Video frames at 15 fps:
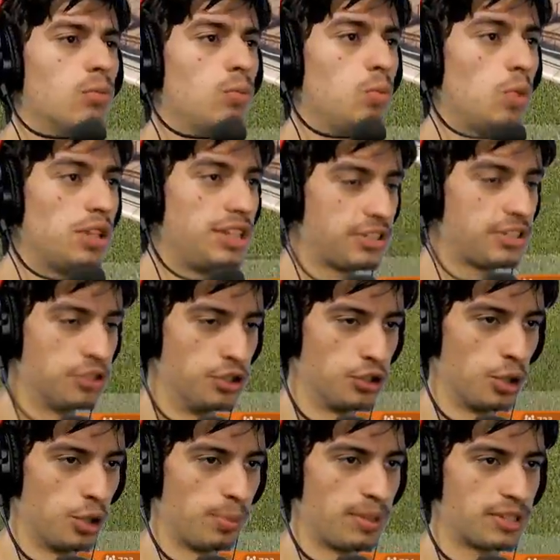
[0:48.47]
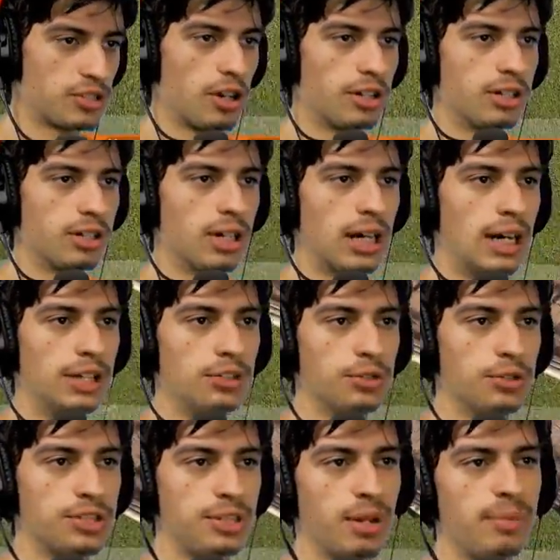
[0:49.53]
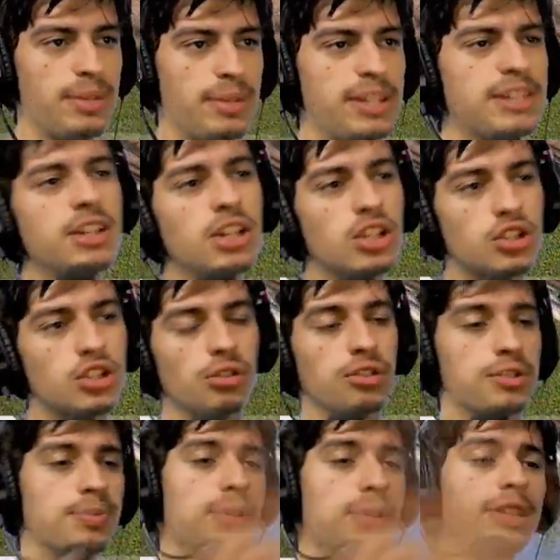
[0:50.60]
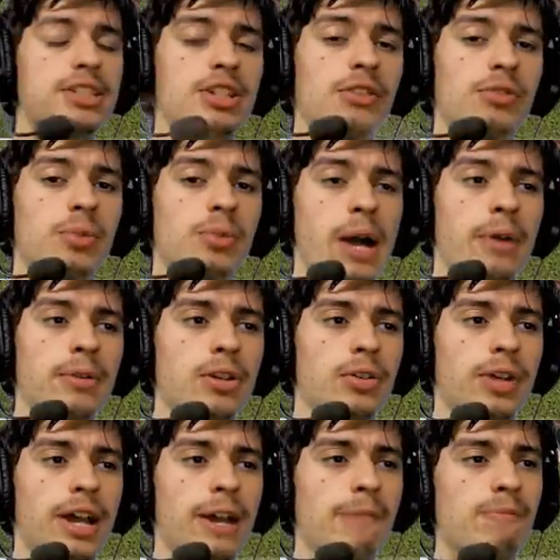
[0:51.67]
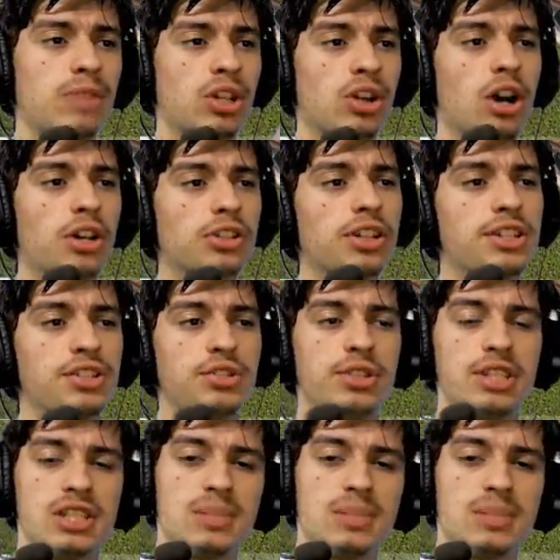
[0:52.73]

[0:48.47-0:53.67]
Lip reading: when this new group gets on, you'll see what I mean. So it'll spin itself around, okay? The gondolas, you can